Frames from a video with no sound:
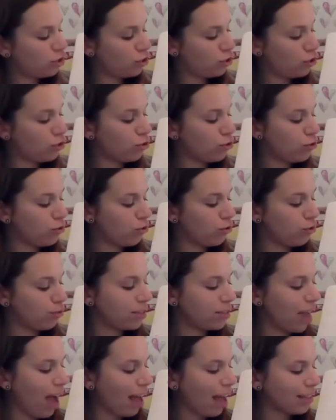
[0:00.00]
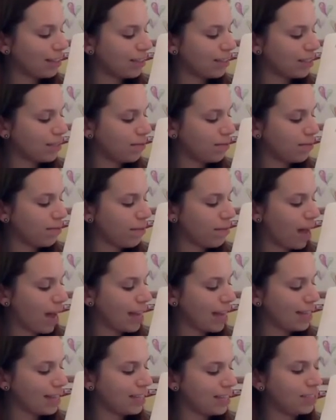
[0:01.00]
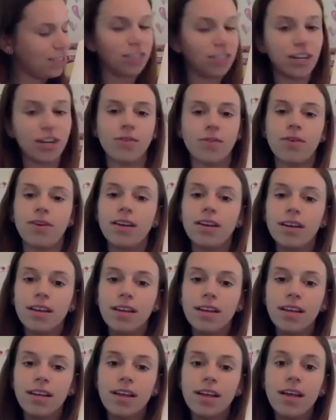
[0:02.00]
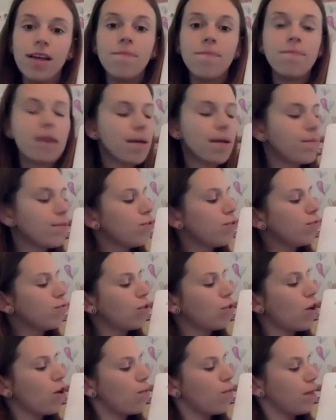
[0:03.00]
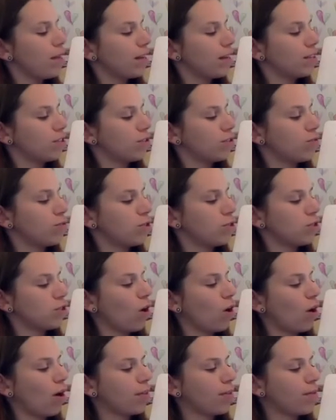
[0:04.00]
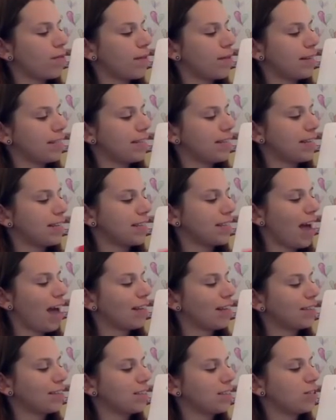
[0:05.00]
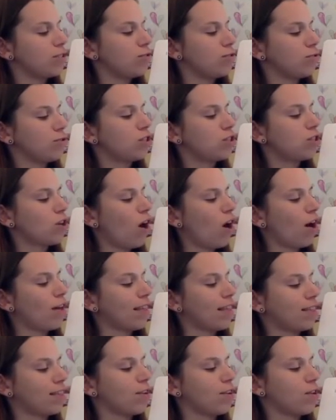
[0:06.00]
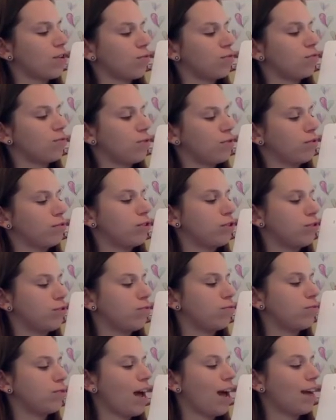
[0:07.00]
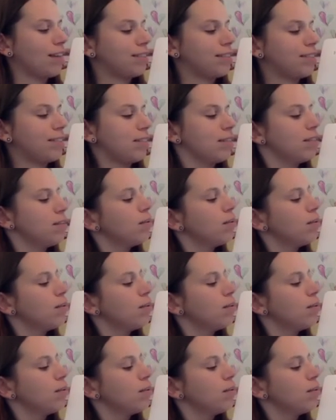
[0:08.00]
2 dots, minus 2. Maybe you know because you saw the missing dots. You saw that those 2 dots